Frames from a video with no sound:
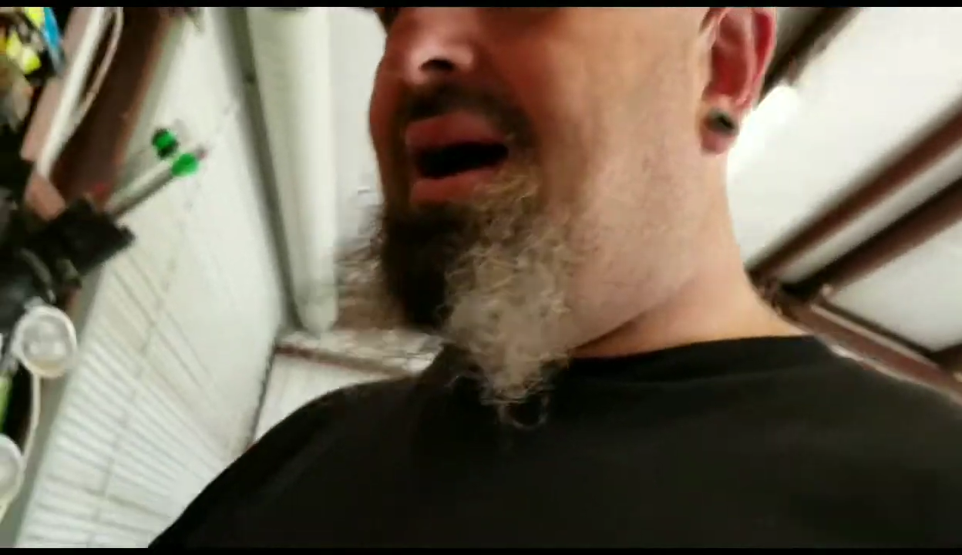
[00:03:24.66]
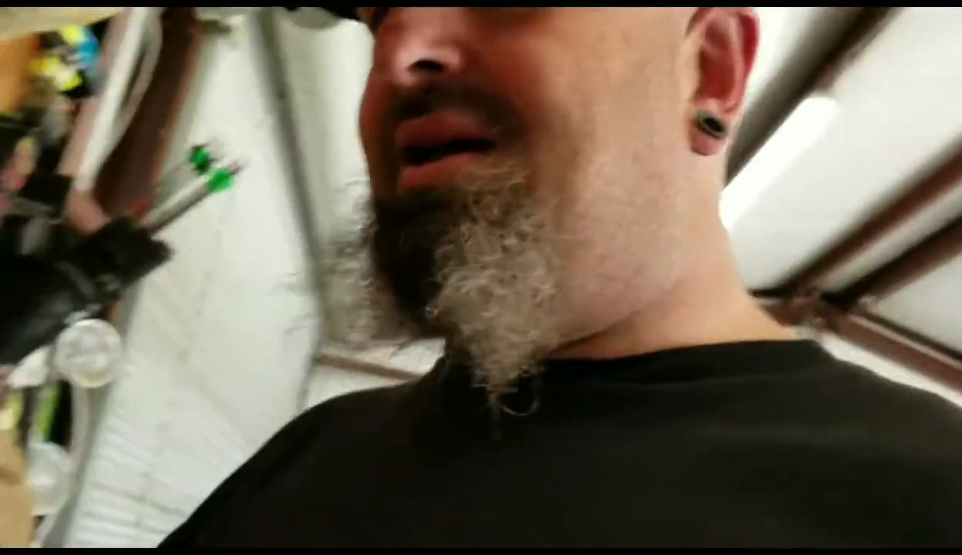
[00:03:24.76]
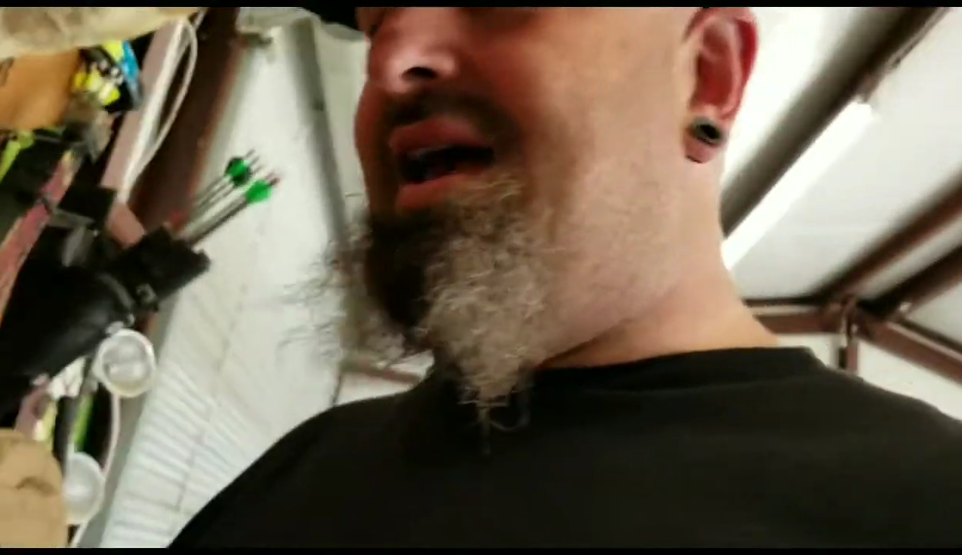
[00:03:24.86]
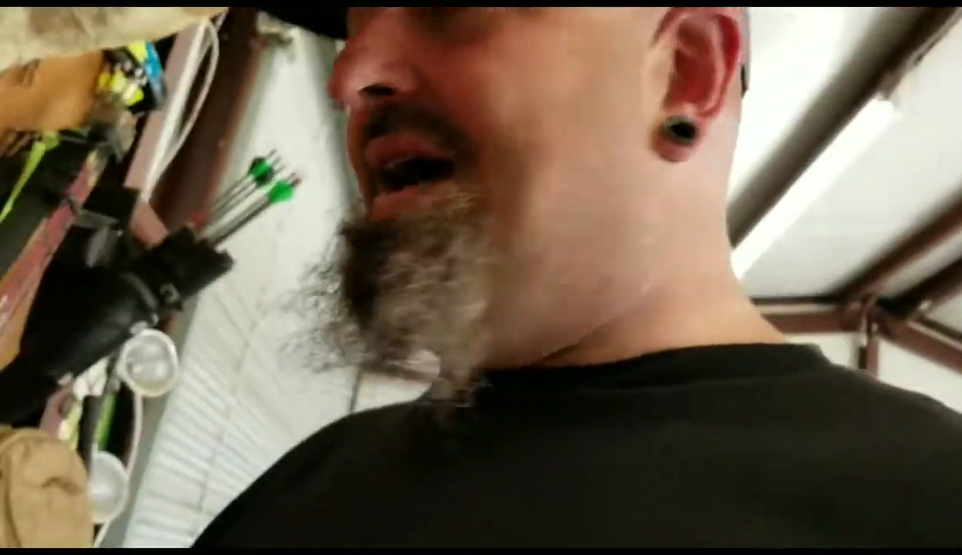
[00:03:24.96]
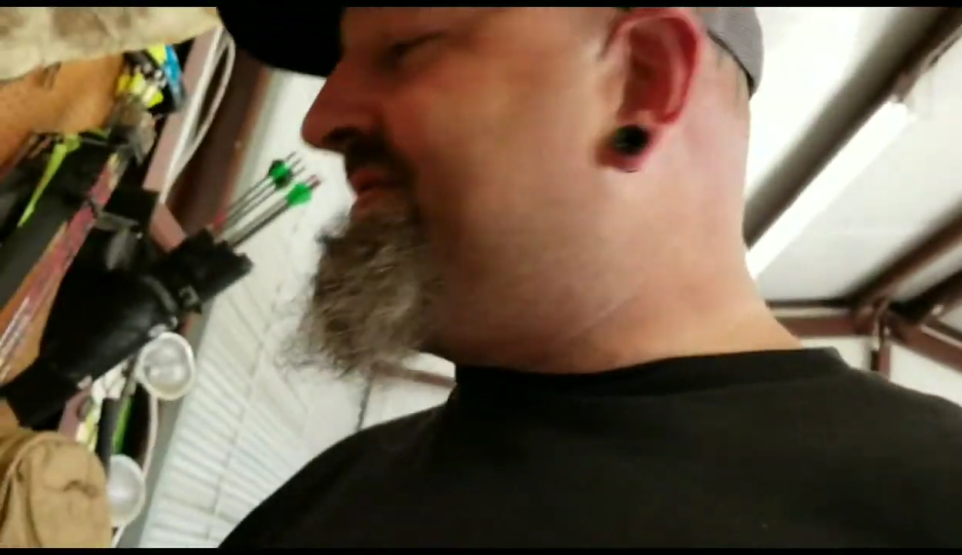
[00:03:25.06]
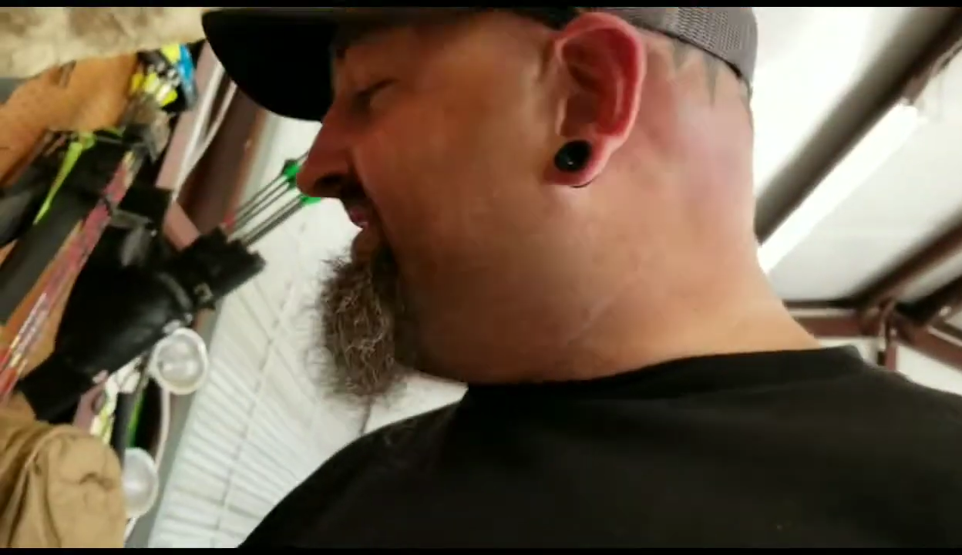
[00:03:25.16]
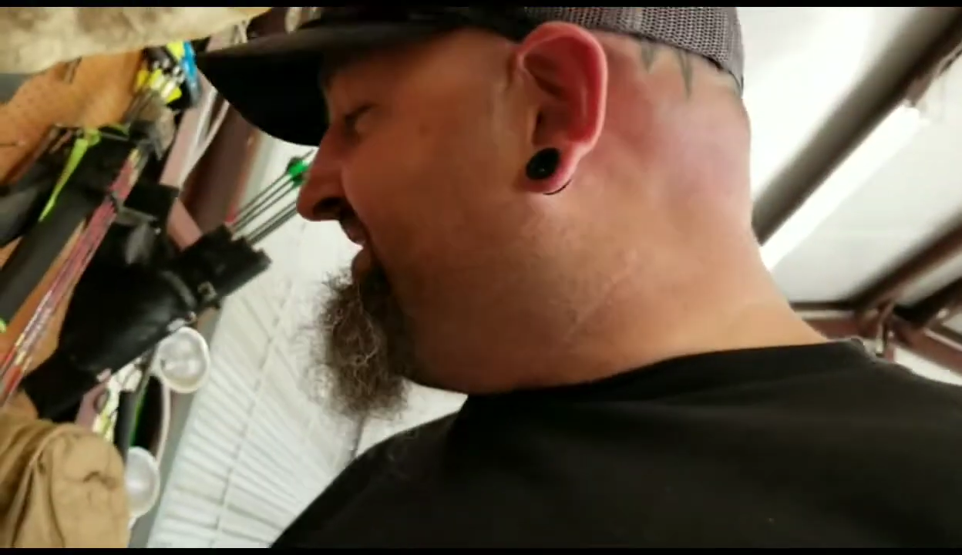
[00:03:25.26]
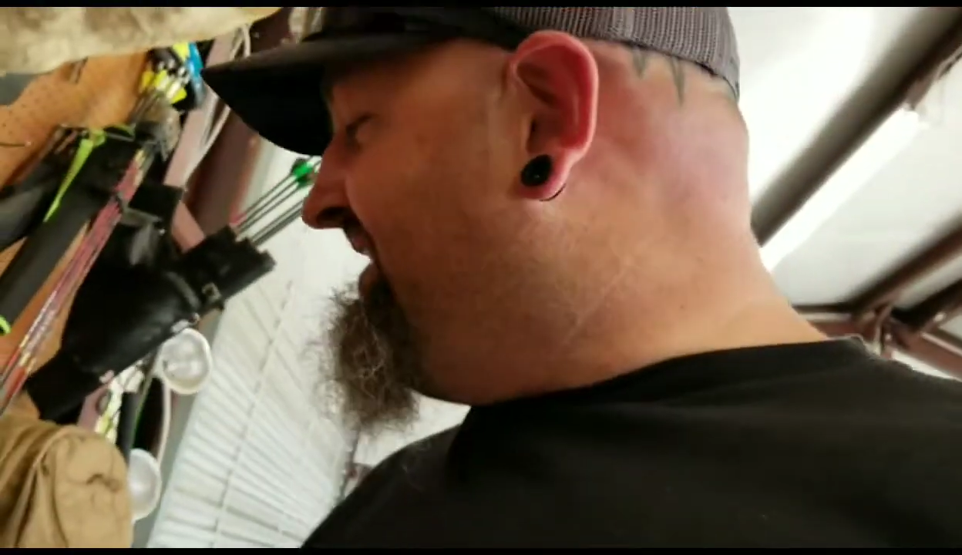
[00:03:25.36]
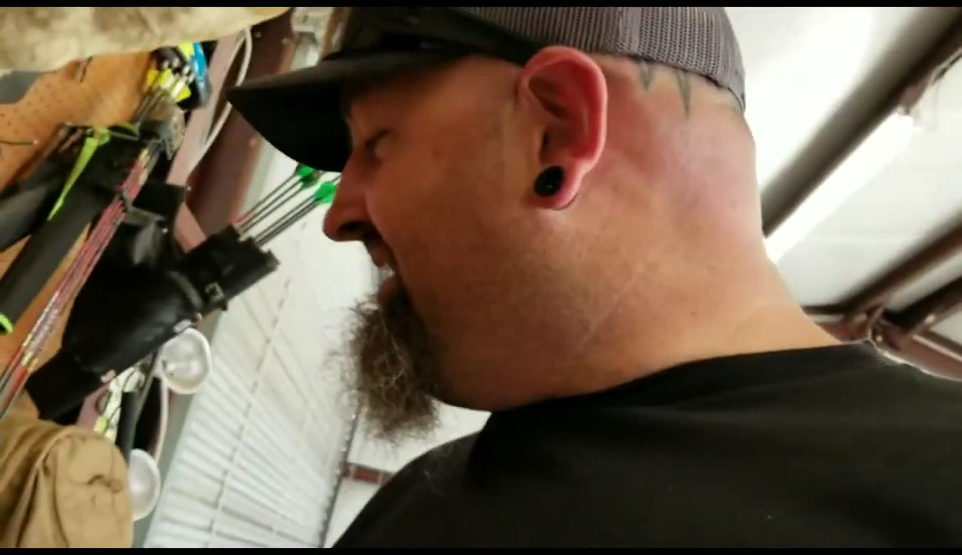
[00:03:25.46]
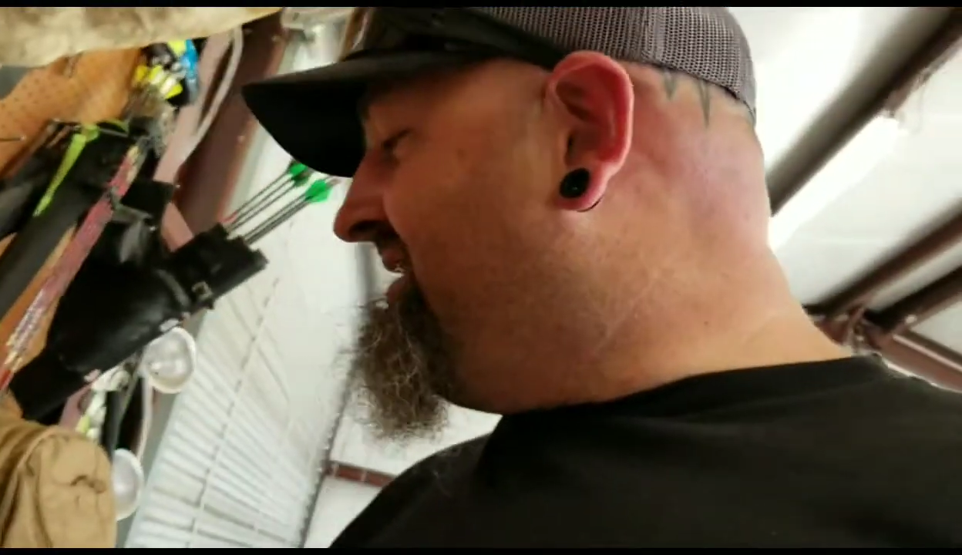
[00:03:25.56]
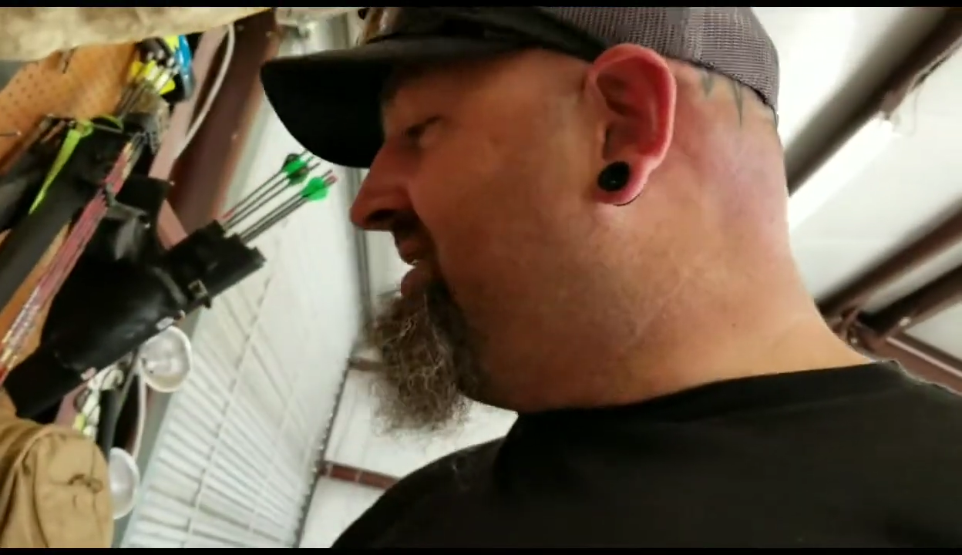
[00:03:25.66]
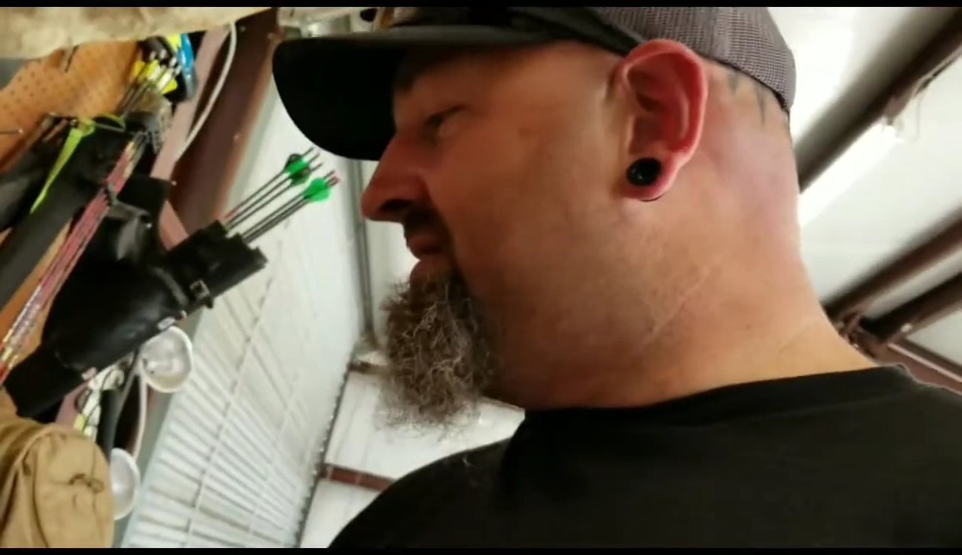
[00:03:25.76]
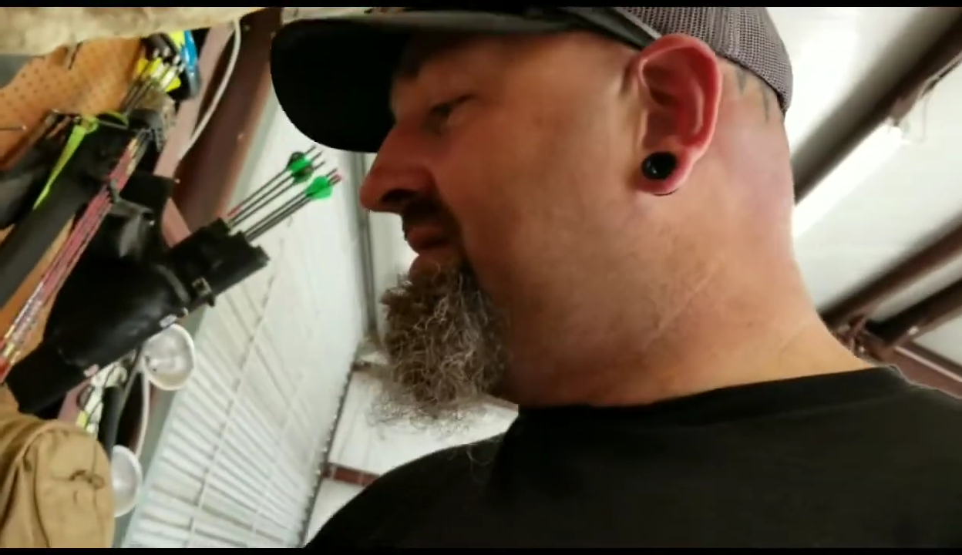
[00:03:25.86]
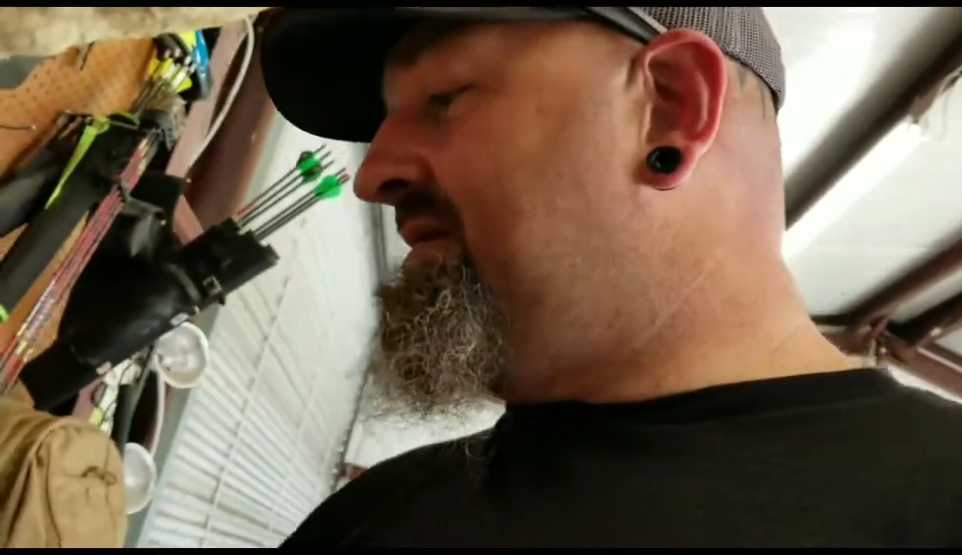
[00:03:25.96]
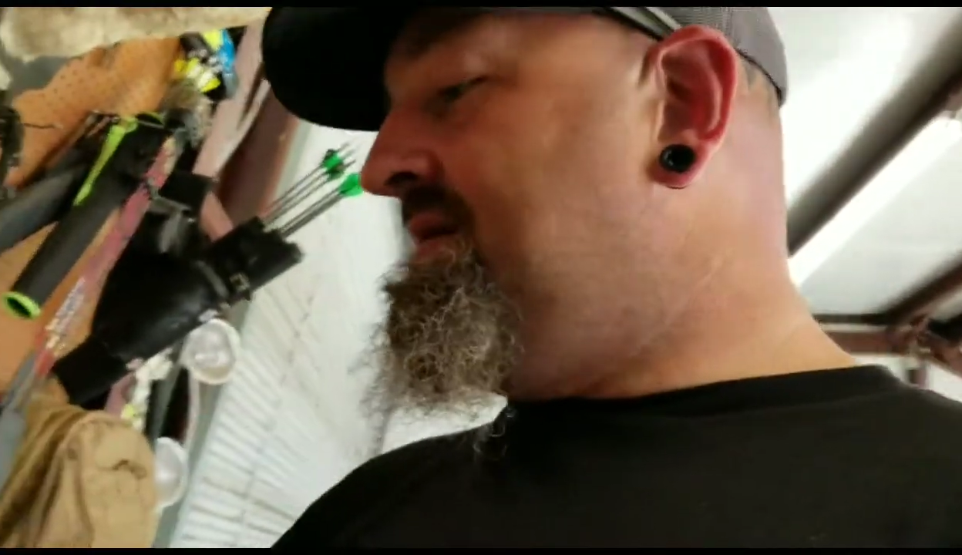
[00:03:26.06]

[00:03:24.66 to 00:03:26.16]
I'm going to have to say